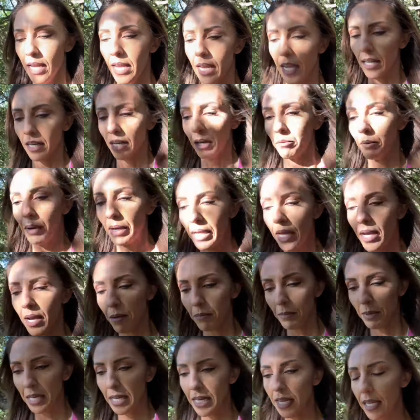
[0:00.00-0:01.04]
And I wake up
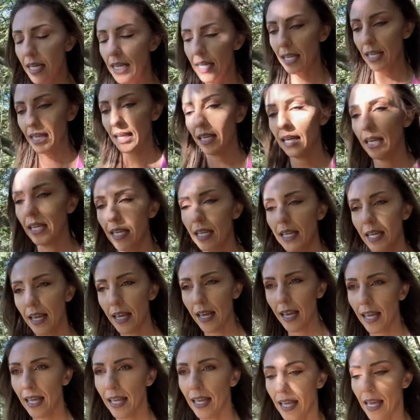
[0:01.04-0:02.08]

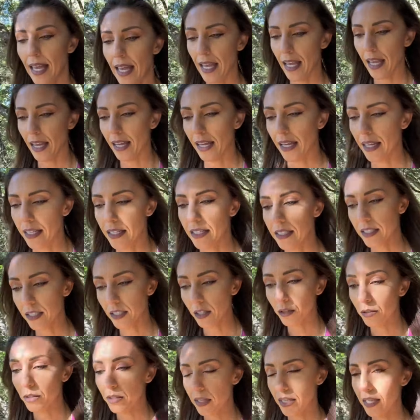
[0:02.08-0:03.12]
and
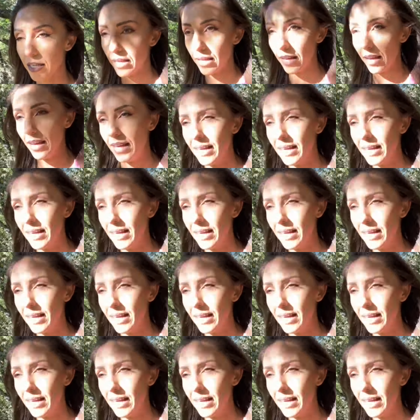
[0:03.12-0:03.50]
go to the,